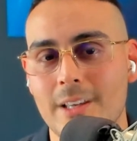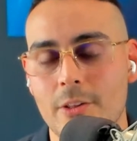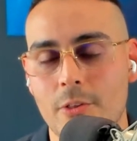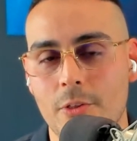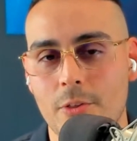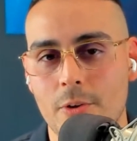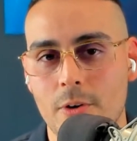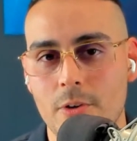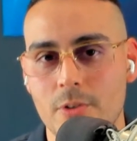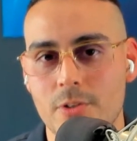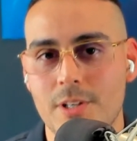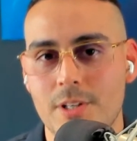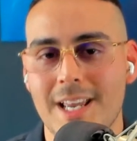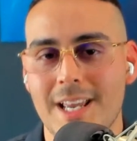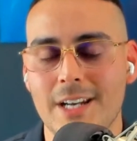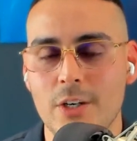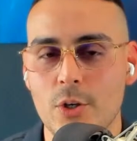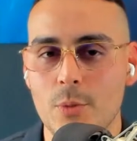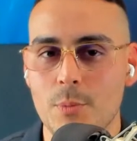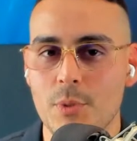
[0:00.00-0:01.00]
Thursday
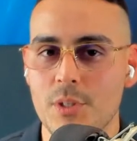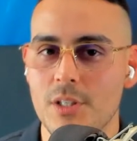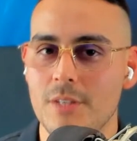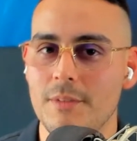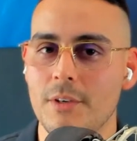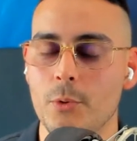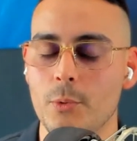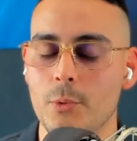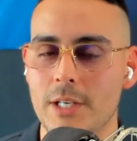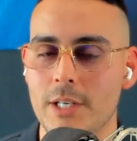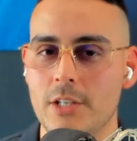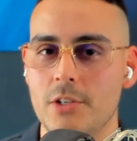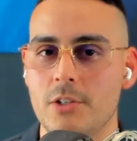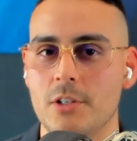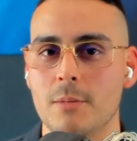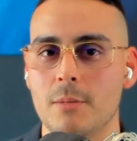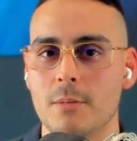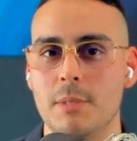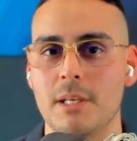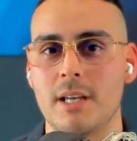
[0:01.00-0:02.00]
at noon Pacific, 3
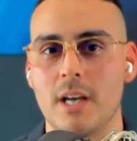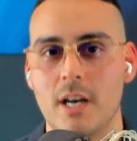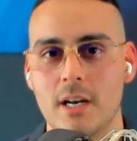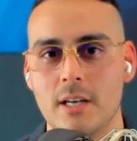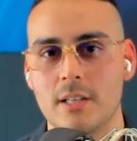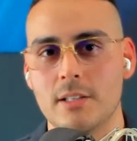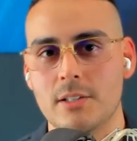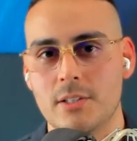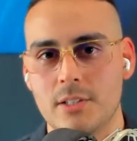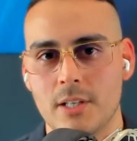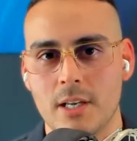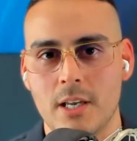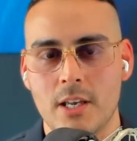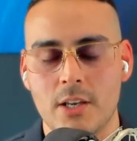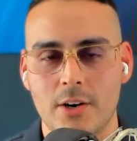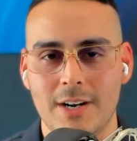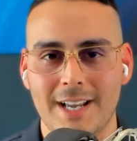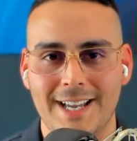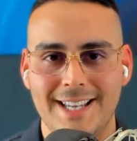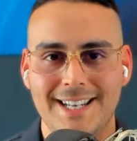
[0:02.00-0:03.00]
Eastern, because
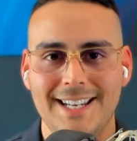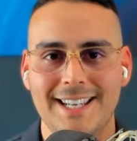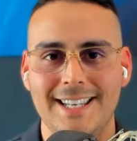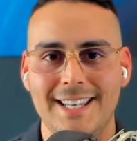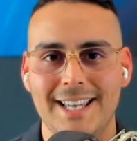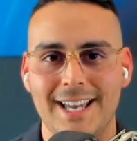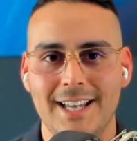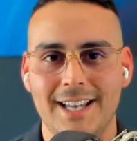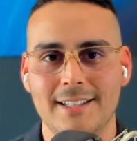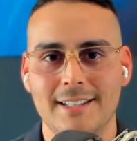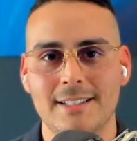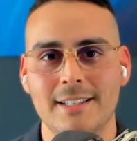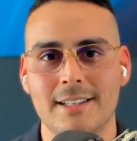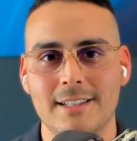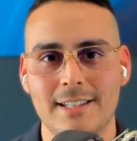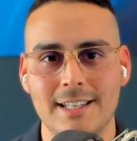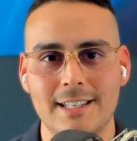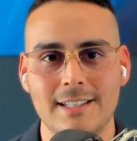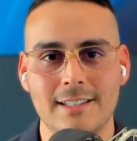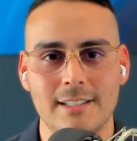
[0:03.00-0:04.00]
you're not going to get
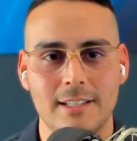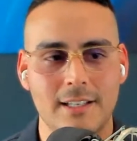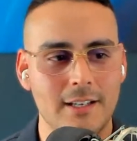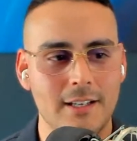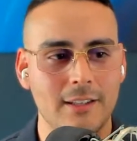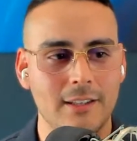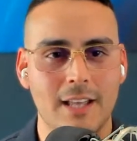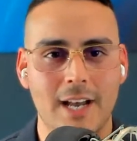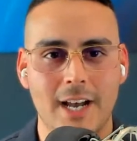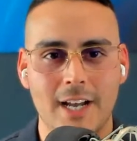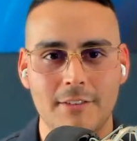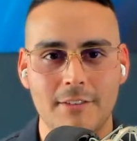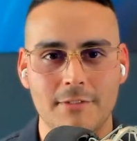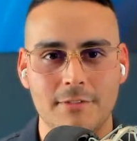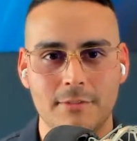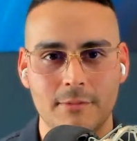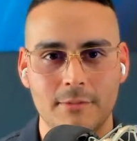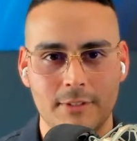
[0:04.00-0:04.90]
these live